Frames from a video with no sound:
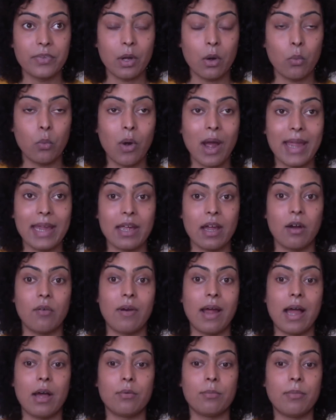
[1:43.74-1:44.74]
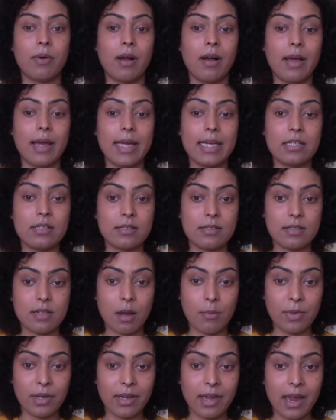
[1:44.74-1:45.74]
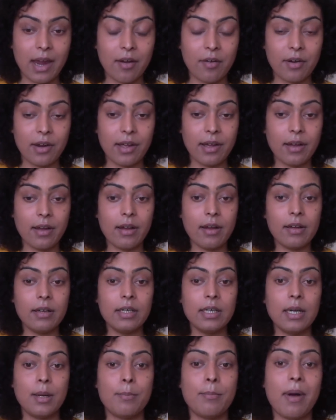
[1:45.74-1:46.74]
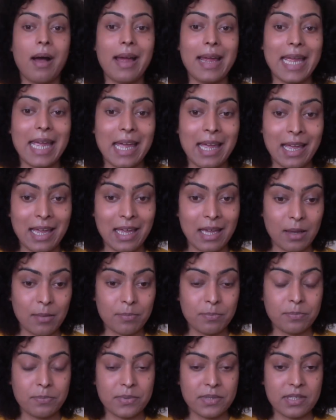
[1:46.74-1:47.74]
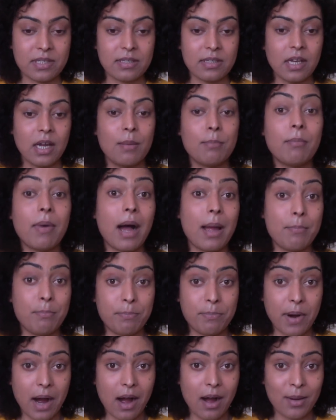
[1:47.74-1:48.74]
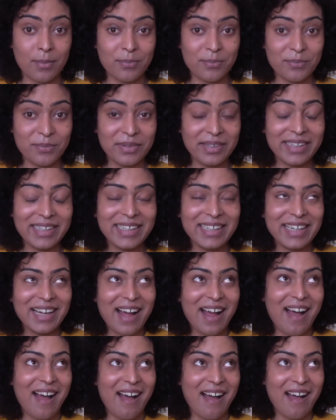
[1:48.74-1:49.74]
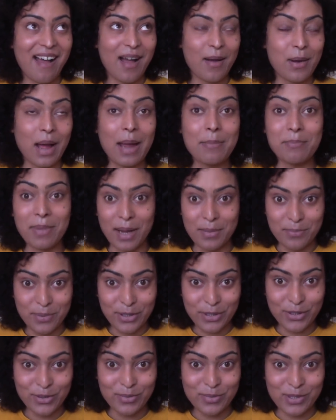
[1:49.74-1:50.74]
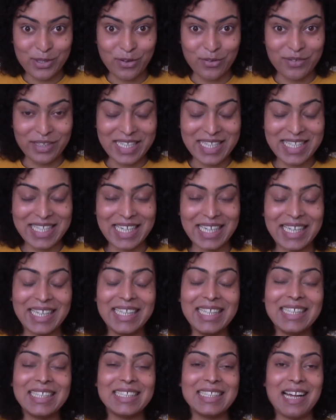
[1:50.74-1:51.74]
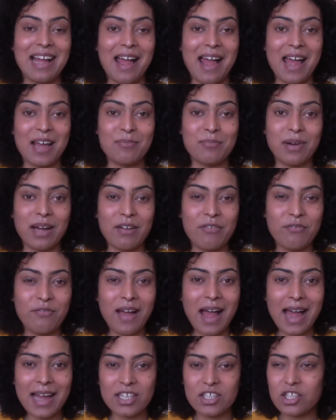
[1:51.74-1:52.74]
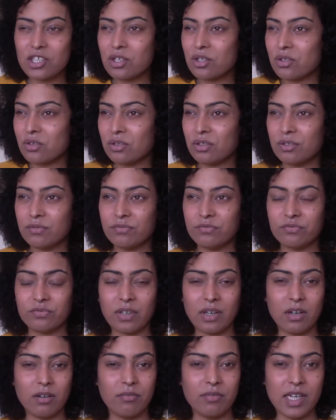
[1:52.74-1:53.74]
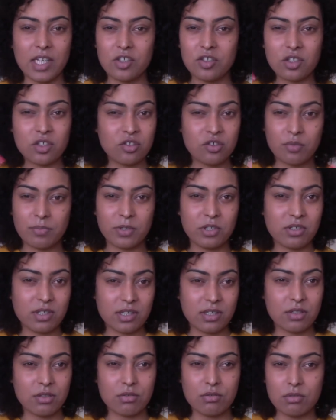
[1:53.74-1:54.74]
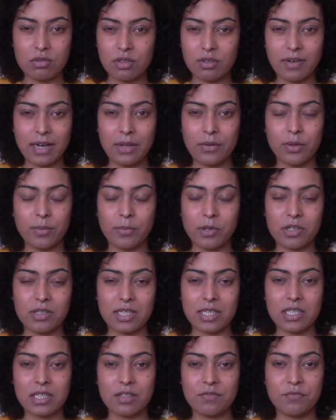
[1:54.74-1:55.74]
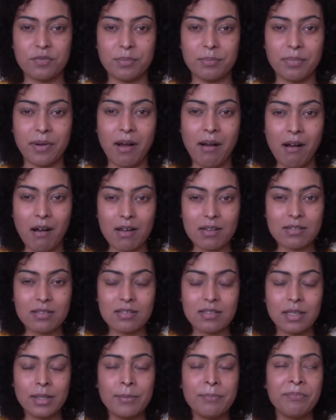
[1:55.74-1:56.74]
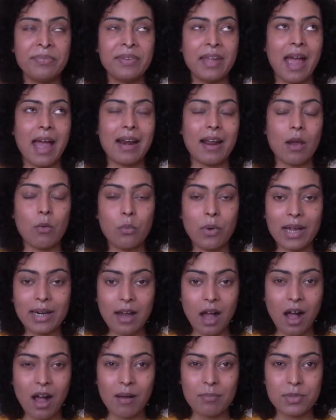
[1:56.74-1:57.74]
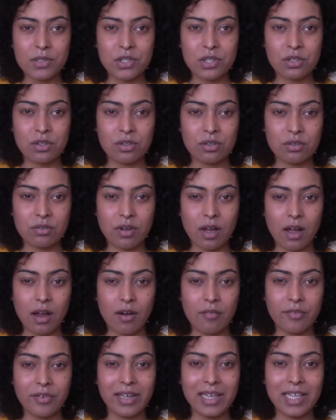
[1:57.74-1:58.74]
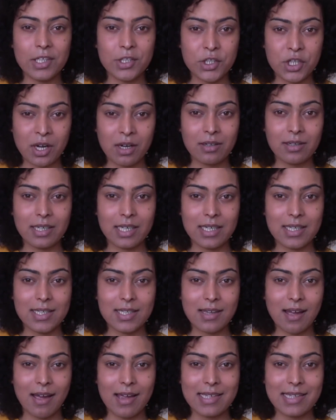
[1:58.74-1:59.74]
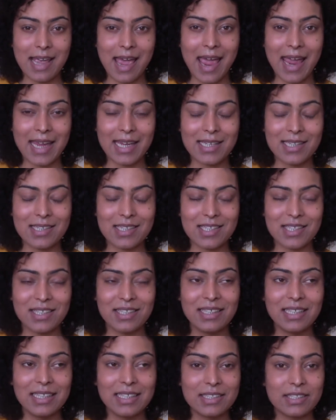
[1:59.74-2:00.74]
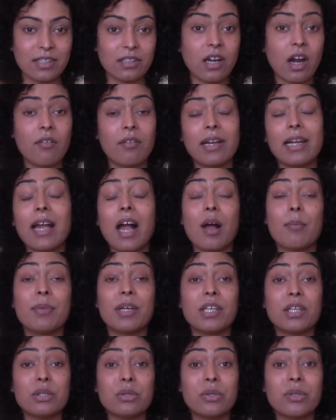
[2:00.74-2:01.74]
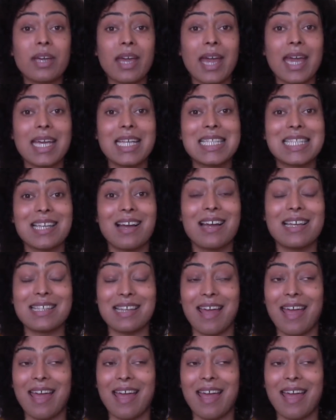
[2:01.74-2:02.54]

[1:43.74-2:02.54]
weight around my stomach area, my hip, my bum, and my boobs, obviously. And my fat just sort of redistributed all around the body in different parts. And I went up to a really chunky size 8. So currently I'm a UK size